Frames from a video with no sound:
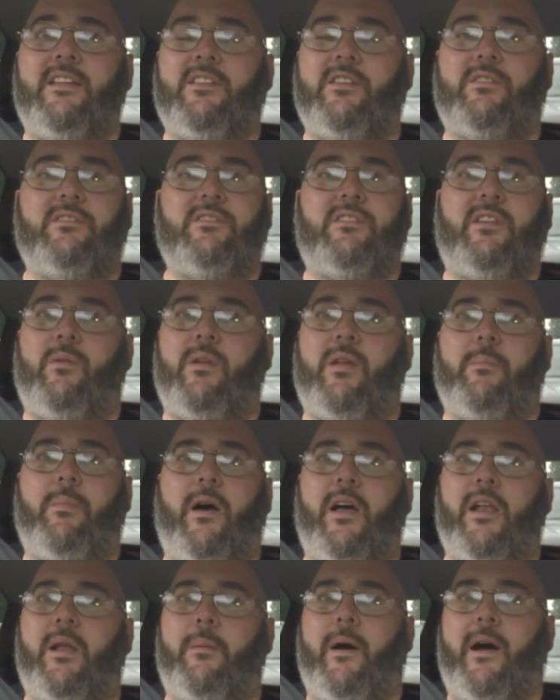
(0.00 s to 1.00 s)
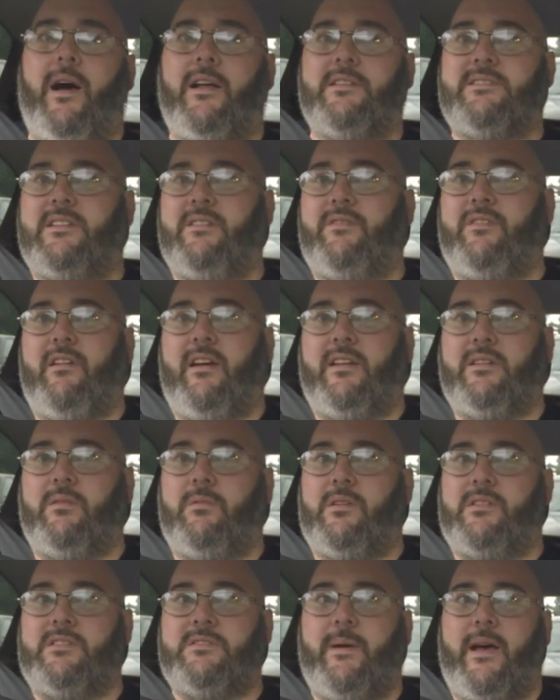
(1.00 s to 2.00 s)
You can do it with a pile of parts, and if you're handy
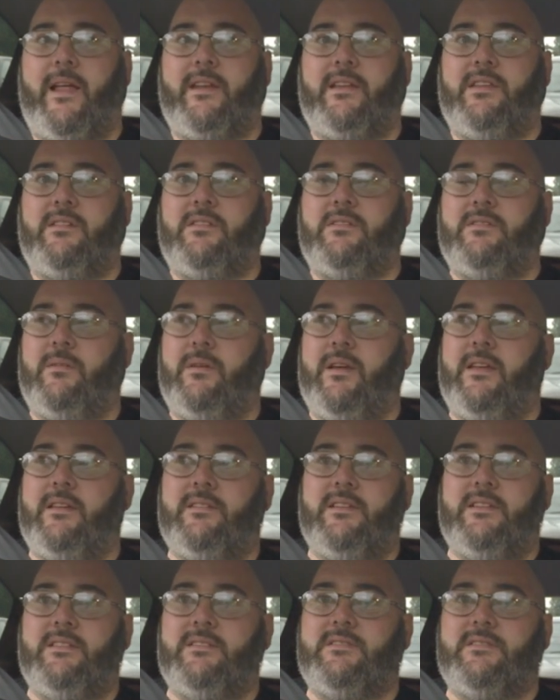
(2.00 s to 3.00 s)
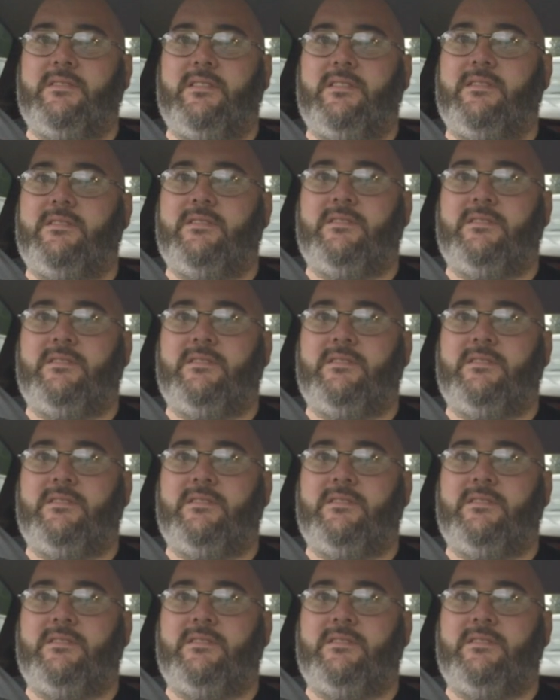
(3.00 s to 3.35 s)
with a spanner, you can do it. It's